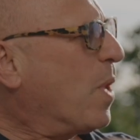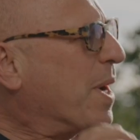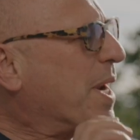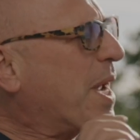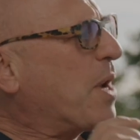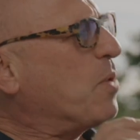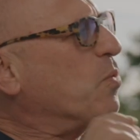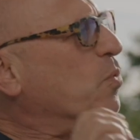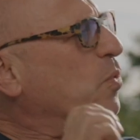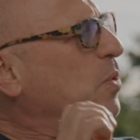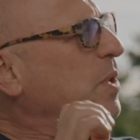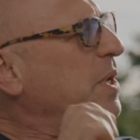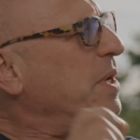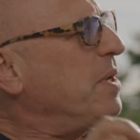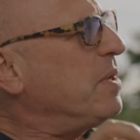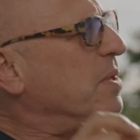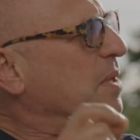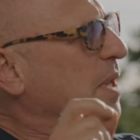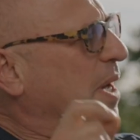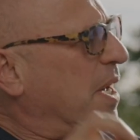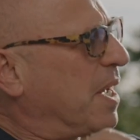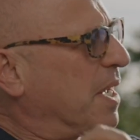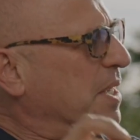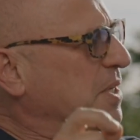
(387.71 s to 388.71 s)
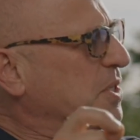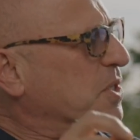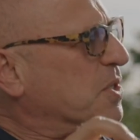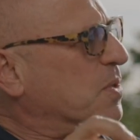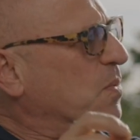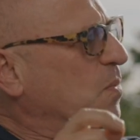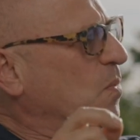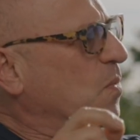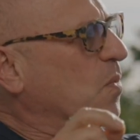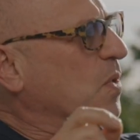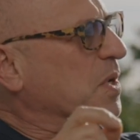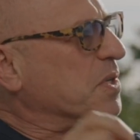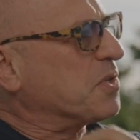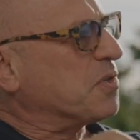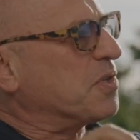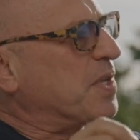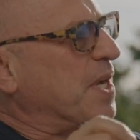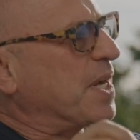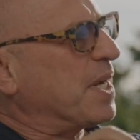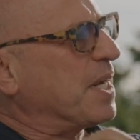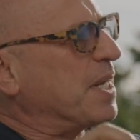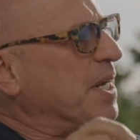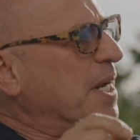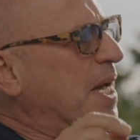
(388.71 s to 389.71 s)
I realized was
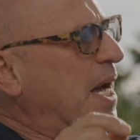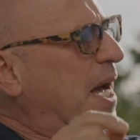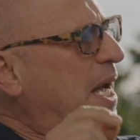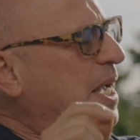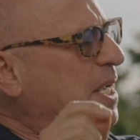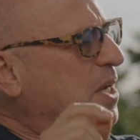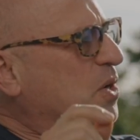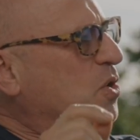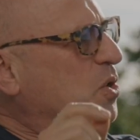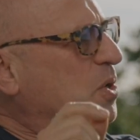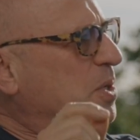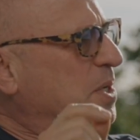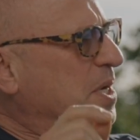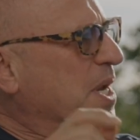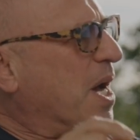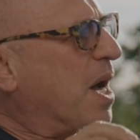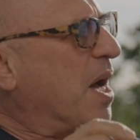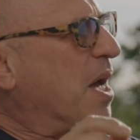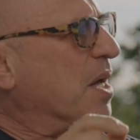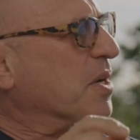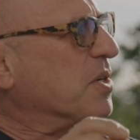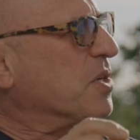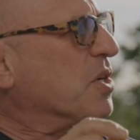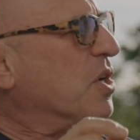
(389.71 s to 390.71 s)
that I could not